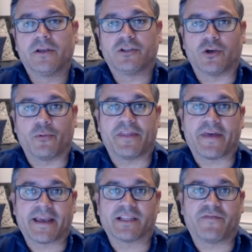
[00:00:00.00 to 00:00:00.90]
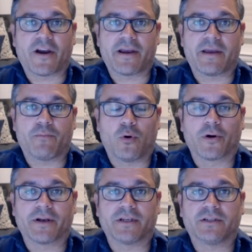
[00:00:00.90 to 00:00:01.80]
So we think it's very
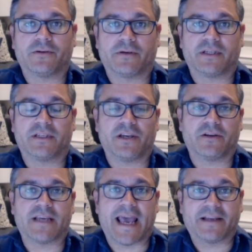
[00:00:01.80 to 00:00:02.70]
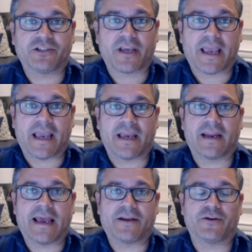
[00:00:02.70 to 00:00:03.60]
important to continue to
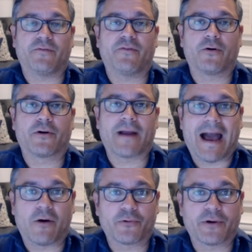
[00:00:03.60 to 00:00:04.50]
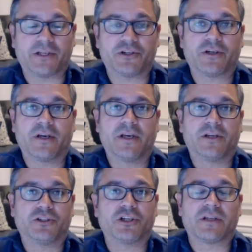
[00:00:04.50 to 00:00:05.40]
educate and do voter outreach
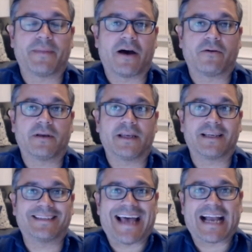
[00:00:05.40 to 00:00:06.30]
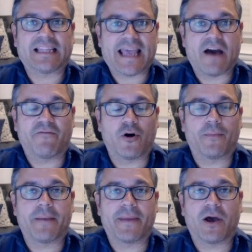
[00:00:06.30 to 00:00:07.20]
just about exactly how
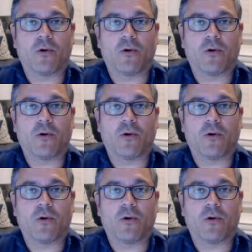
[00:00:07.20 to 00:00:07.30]
vote by mail